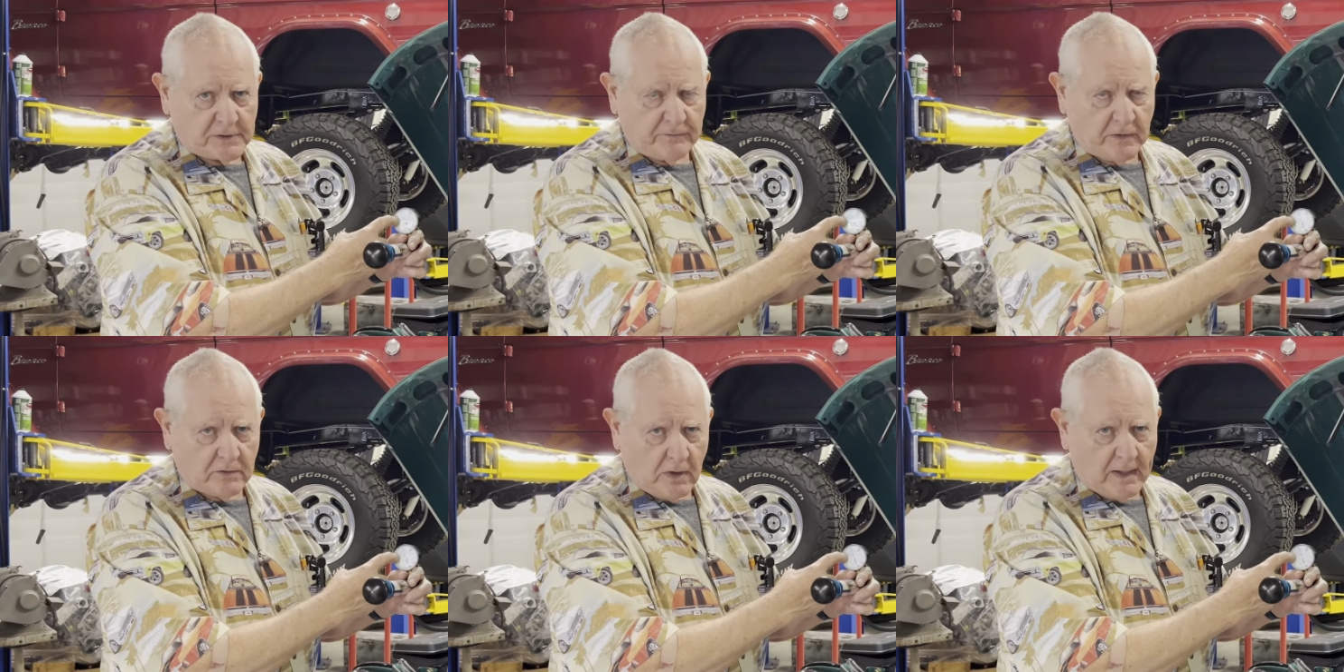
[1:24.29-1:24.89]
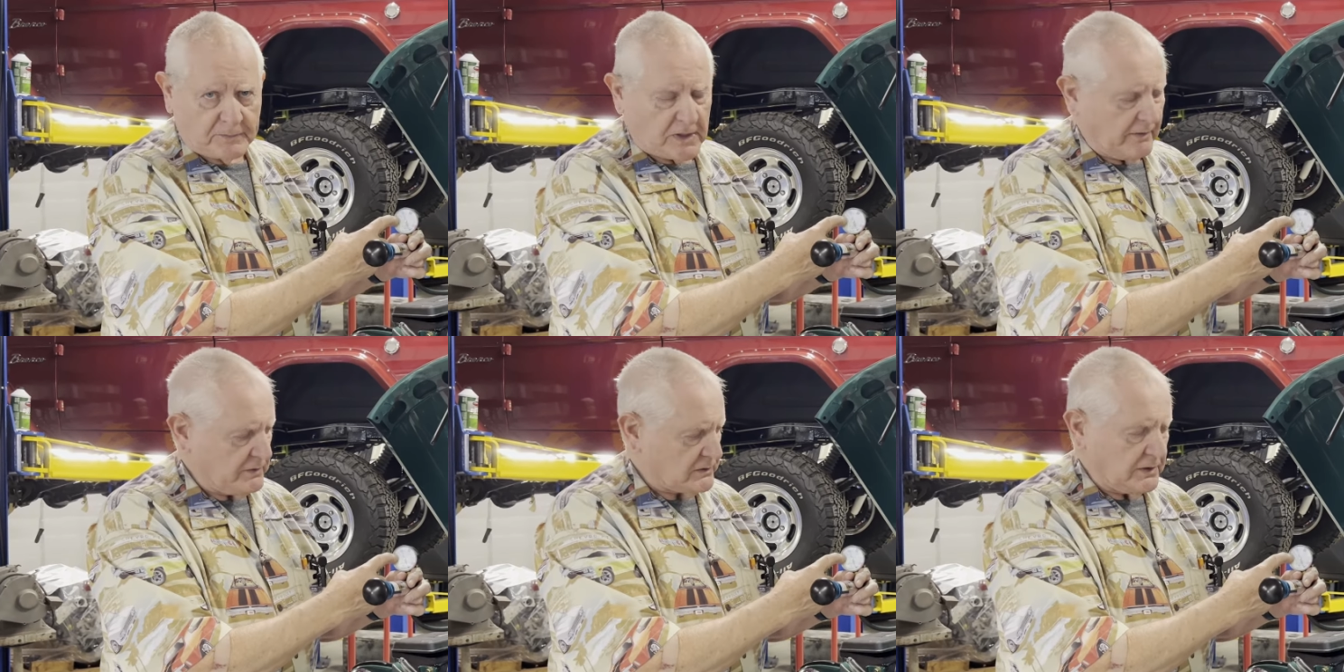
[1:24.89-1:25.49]
If it drops,
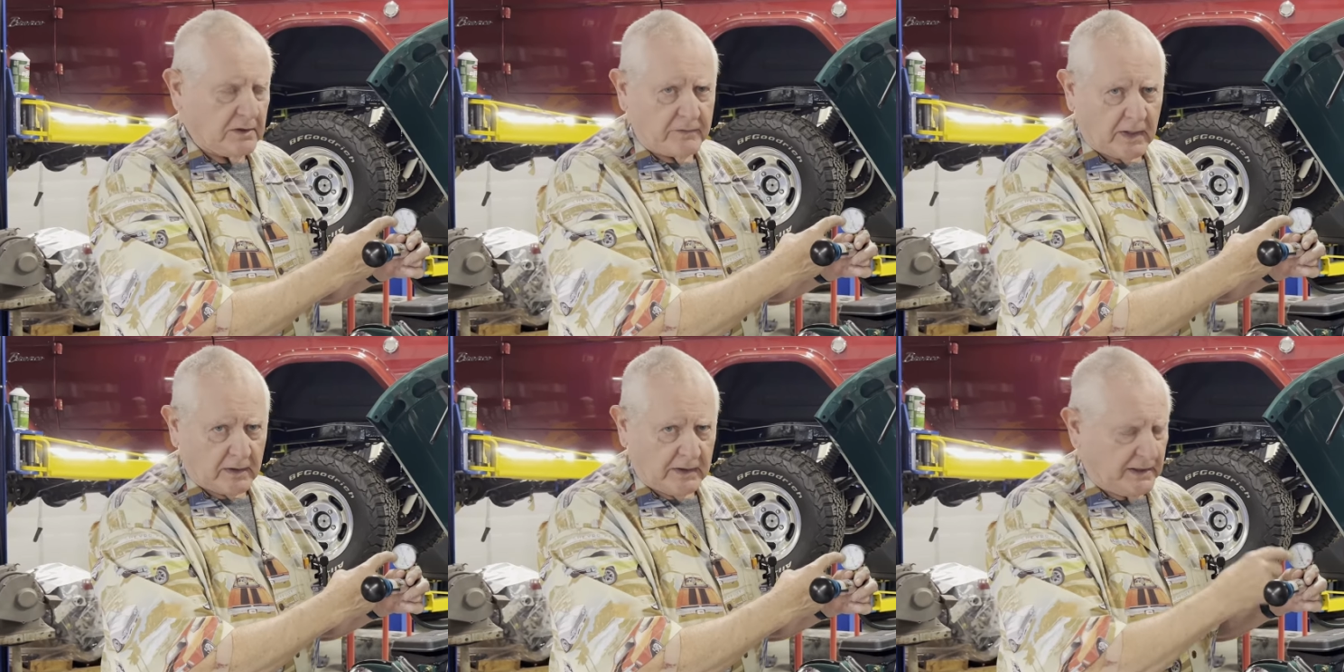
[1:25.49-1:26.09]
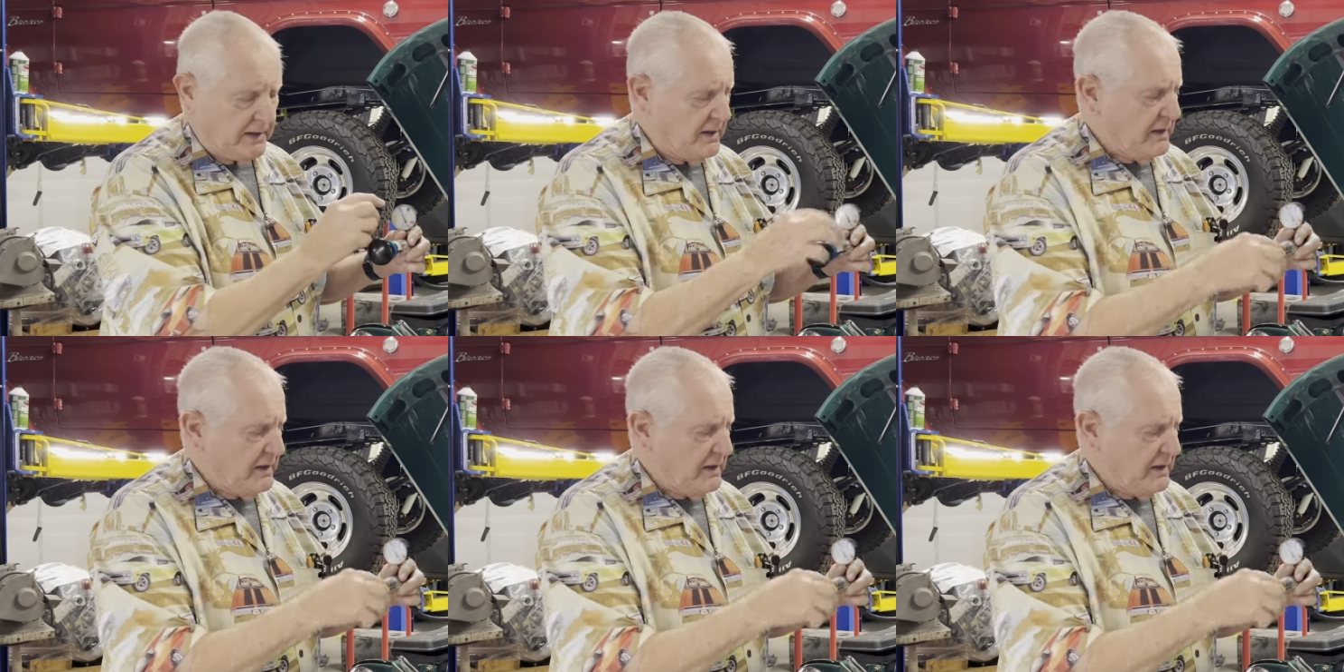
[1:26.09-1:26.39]
obviously you've got a leak.